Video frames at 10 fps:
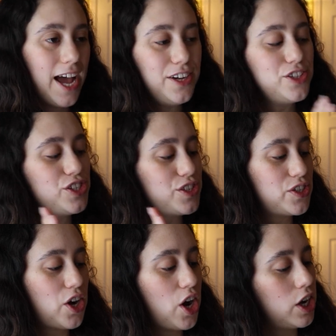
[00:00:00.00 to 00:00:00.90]
I could
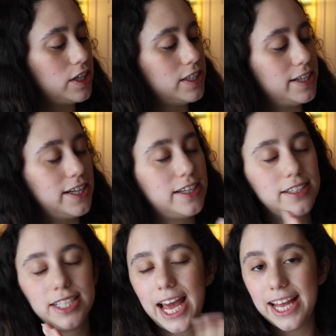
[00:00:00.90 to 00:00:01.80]
just talk
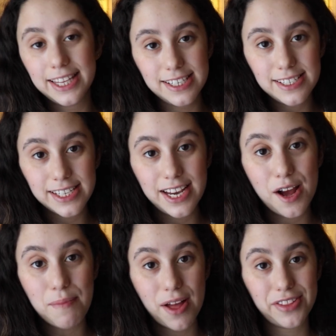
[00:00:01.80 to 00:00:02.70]
endlessly
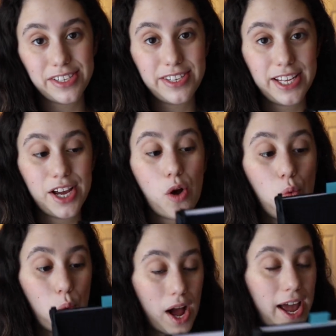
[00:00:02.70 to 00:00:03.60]
about this thing,
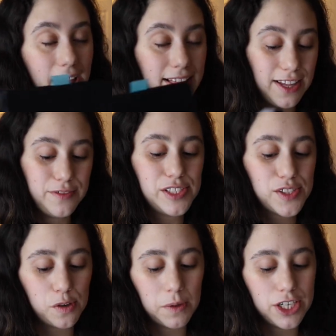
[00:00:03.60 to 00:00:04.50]
why I love it
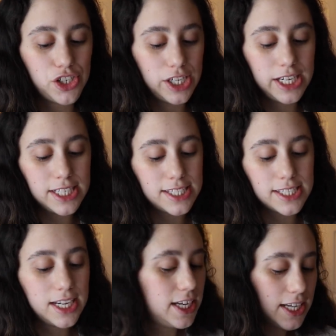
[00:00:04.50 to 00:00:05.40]
so much.
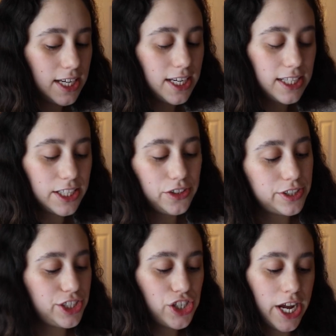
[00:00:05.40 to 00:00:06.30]
It's
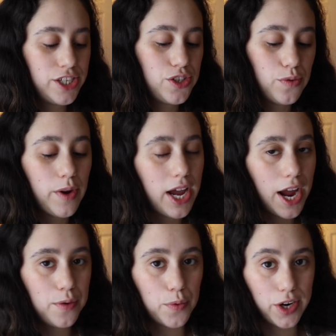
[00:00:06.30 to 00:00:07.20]
literally changed the way
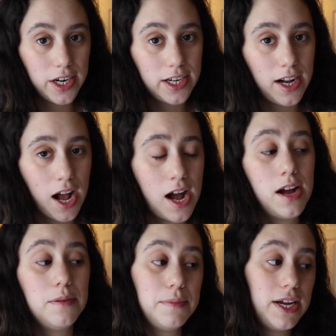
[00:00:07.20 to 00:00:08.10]
I work.
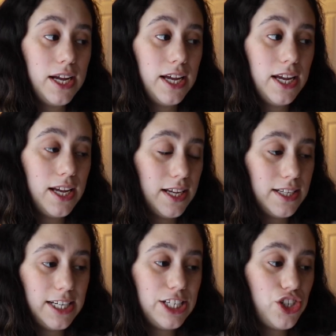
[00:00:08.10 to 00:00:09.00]

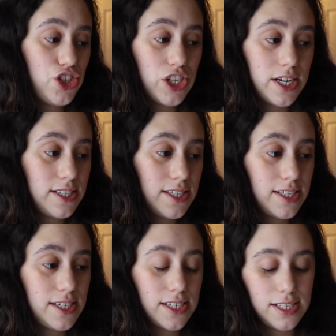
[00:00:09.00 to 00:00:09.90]

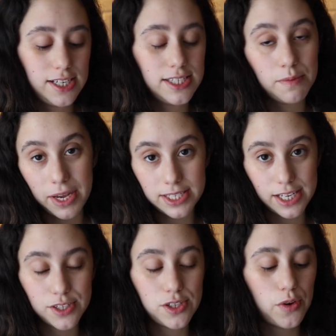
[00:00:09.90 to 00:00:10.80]
It's
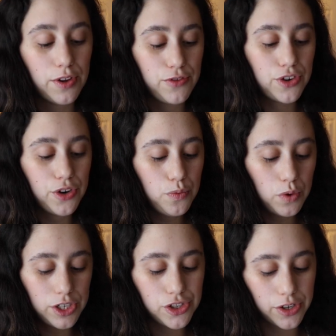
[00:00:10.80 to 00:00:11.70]
amazing. So if you're
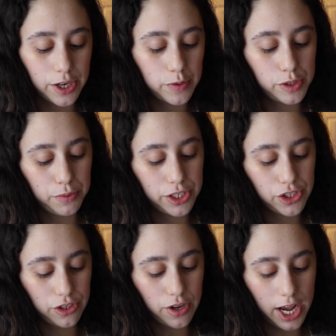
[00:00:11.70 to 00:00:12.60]
wondering which bullet
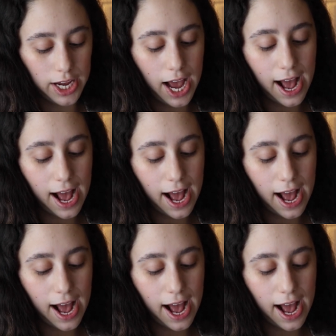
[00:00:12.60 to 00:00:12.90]
journal I